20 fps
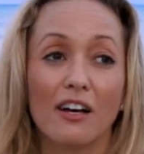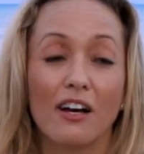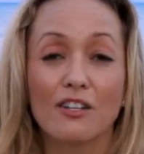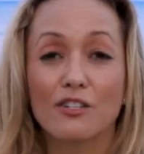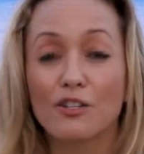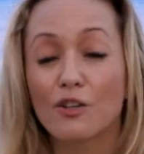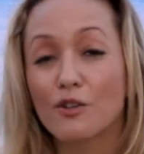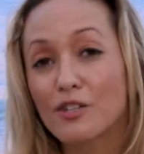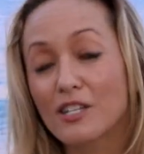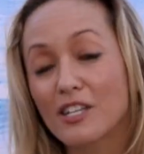
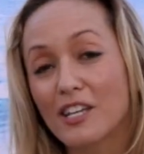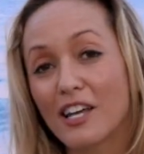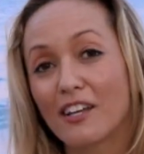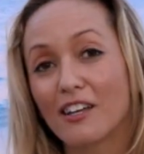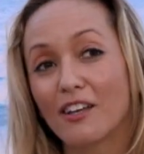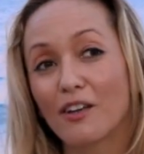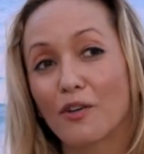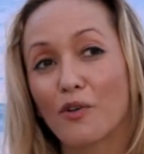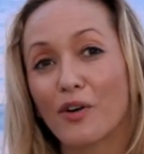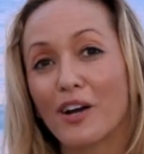
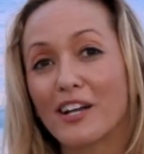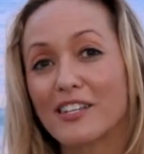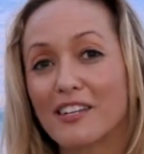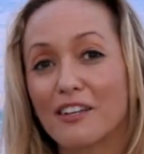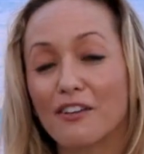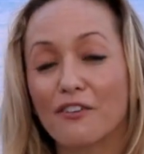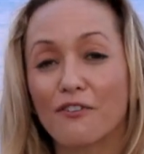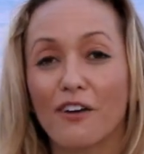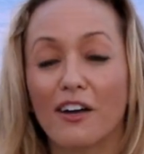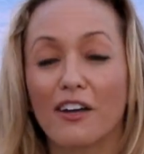associating or
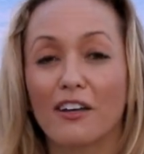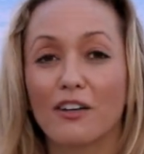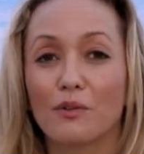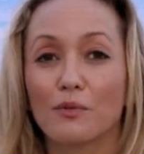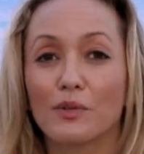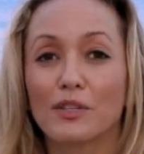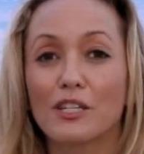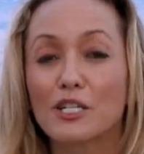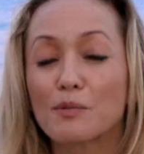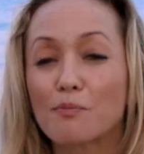identifying
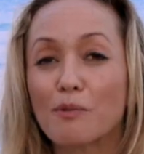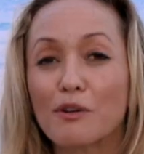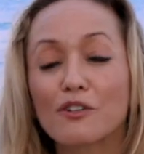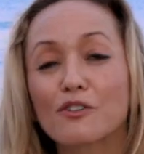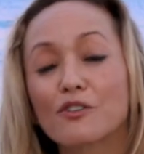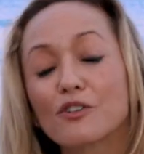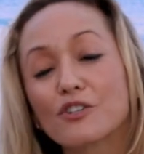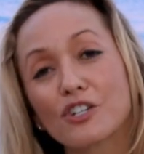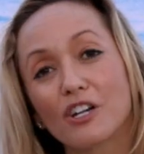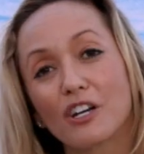with the
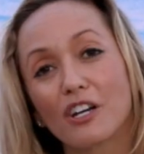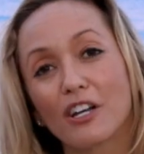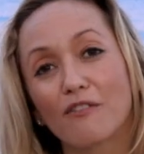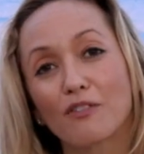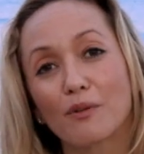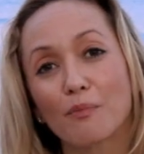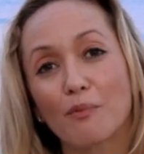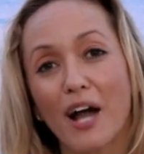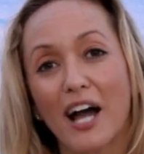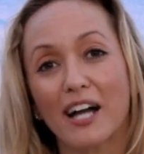spiritual journey
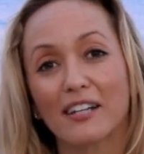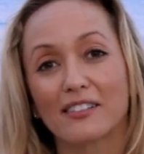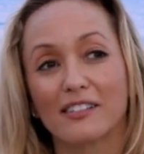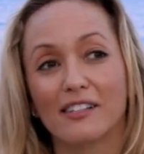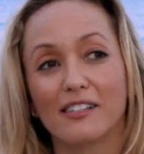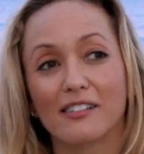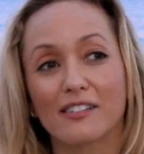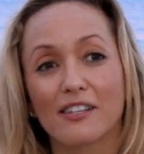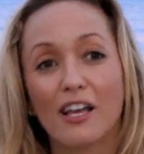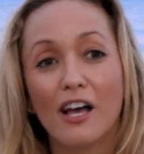of the
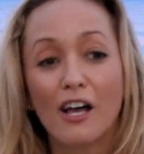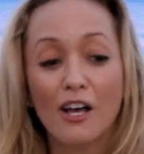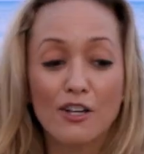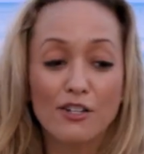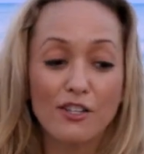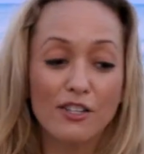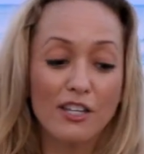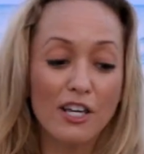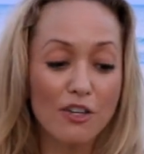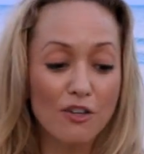practice,
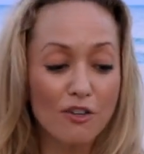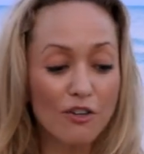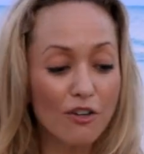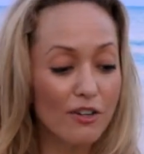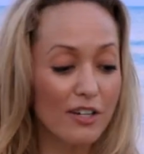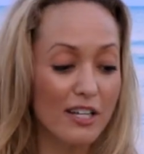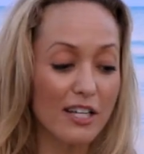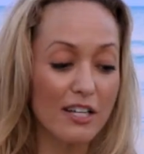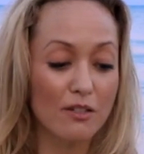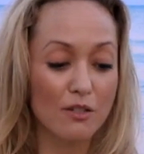so that you
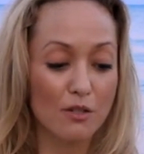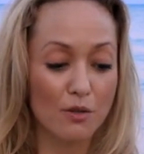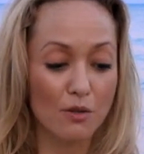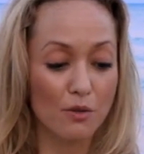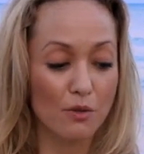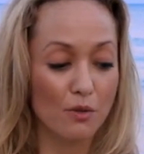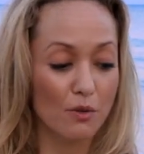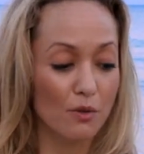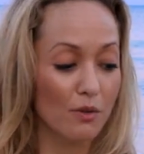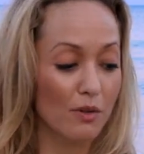don't need
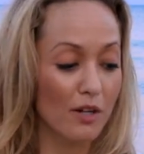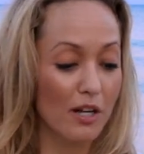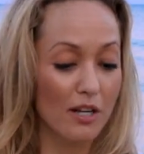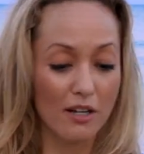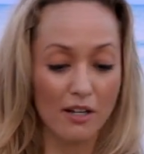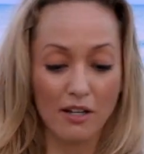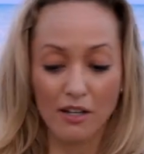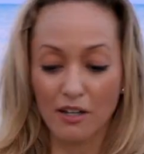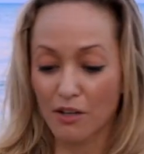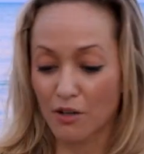to
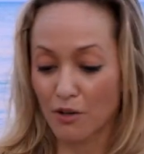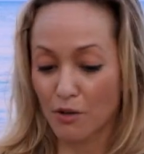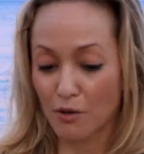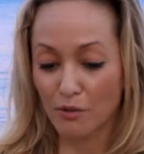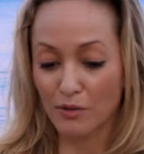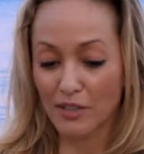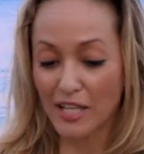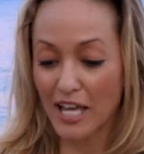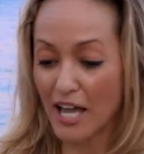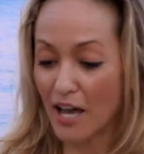
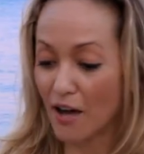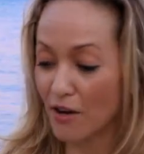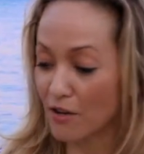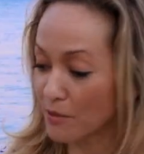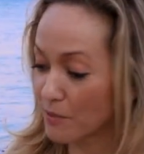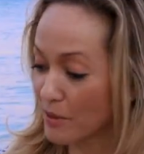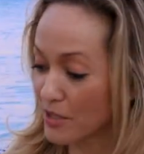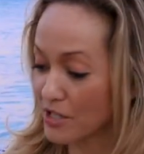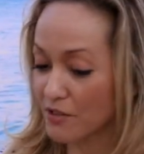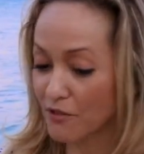lay out
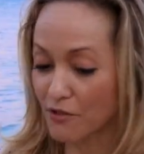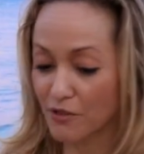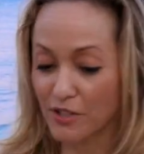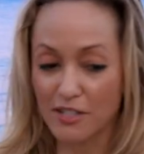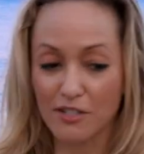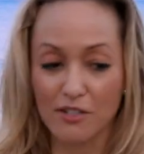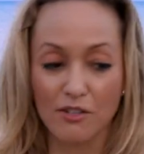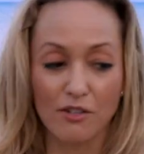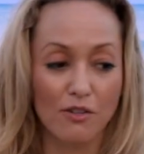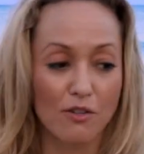a bunch of
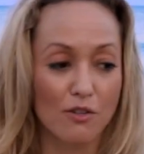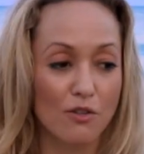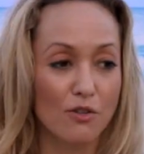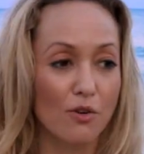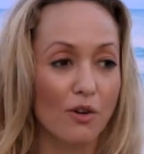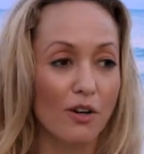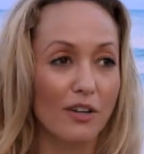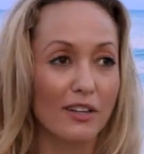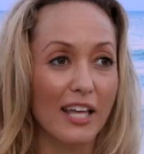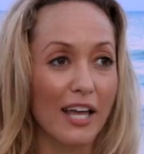crystals
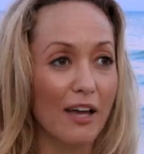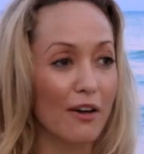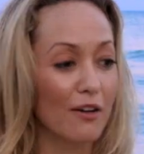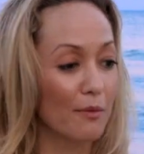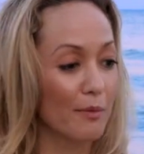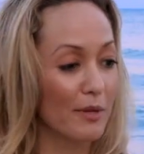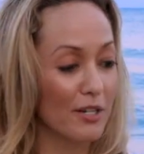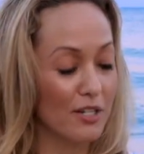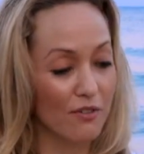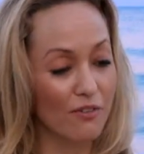or lay out
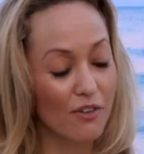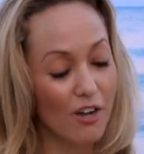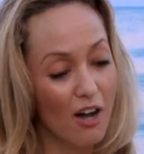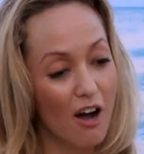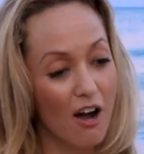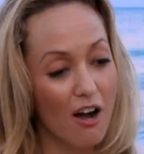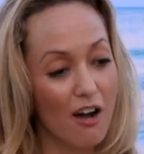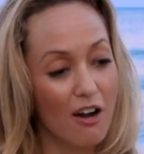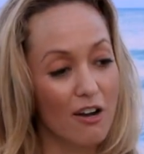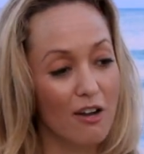a bunch of
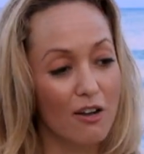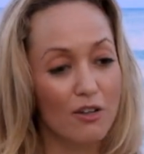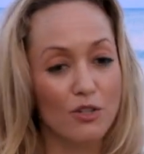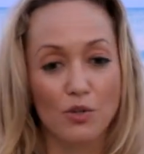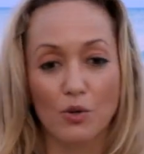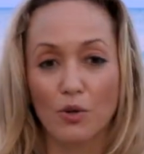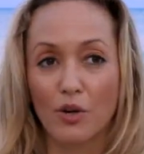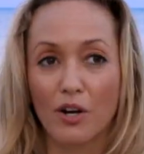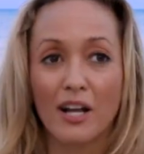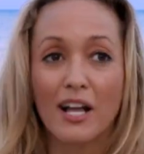
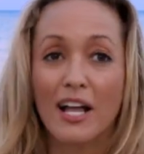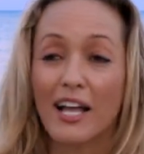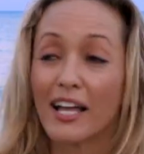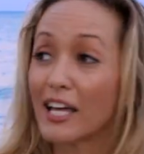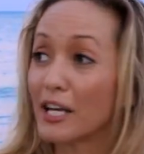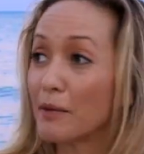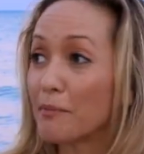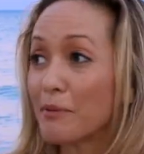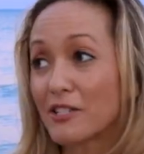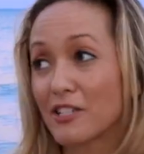cards or
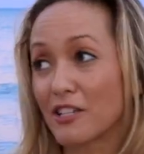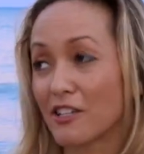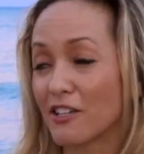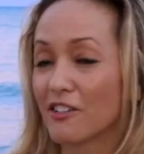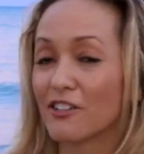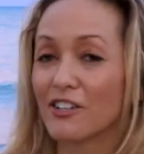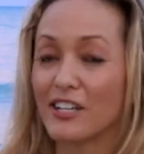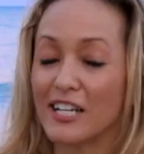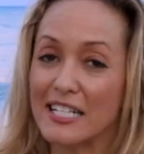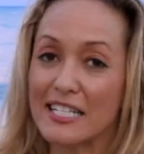get a
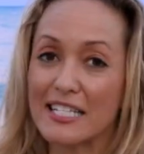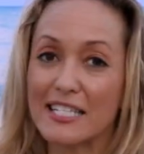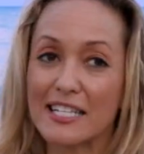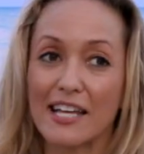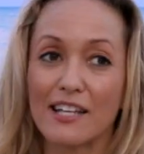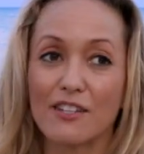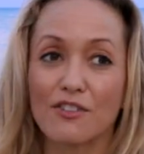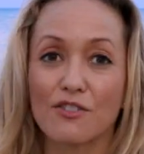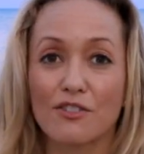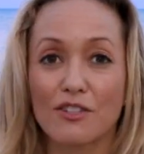particular
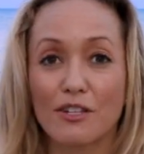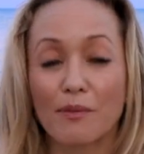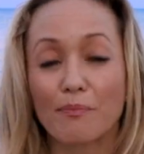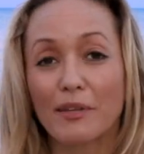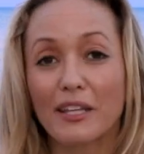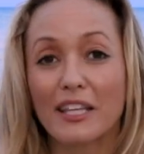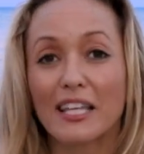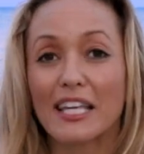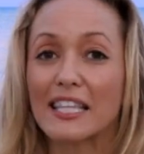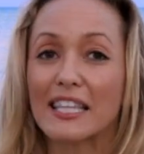incense or
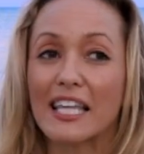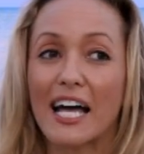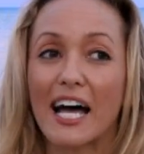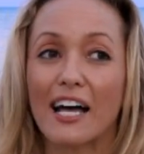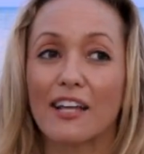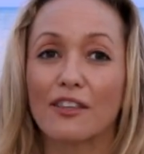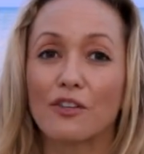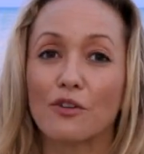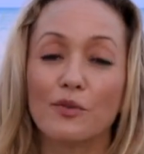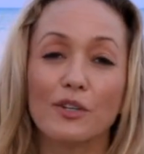something like
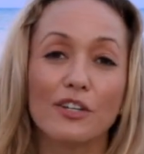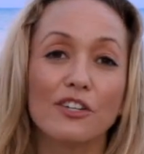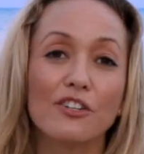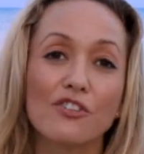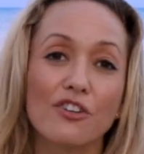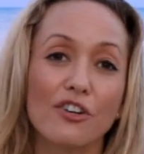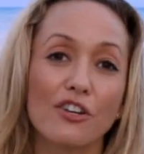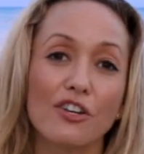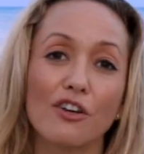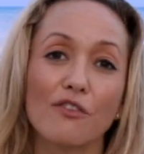that. The real
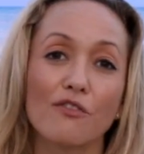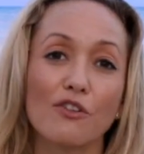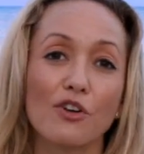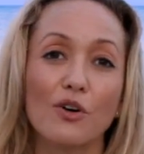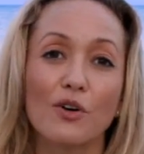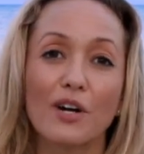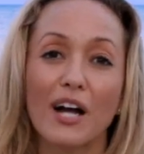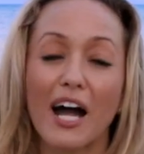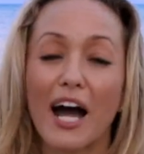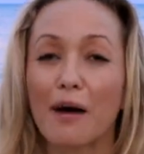journey of
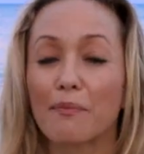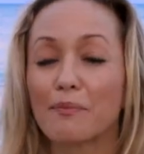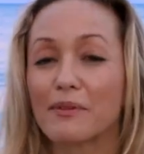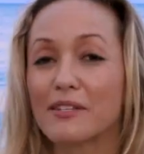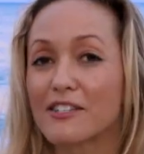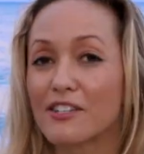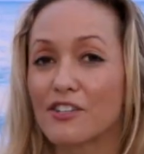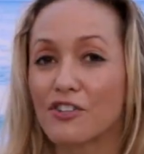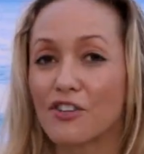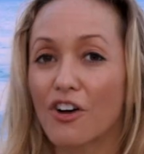yoga
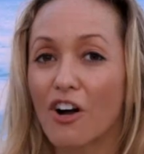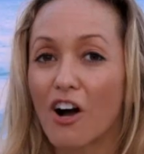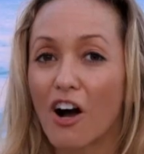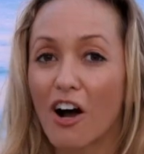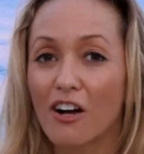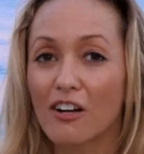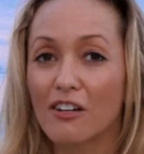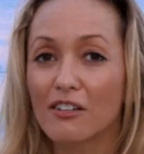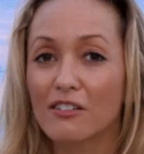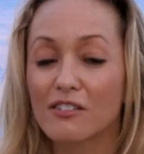happens in your
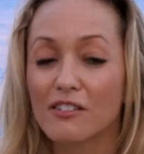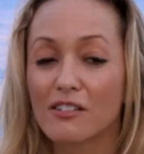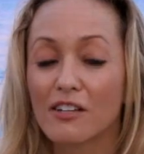heart.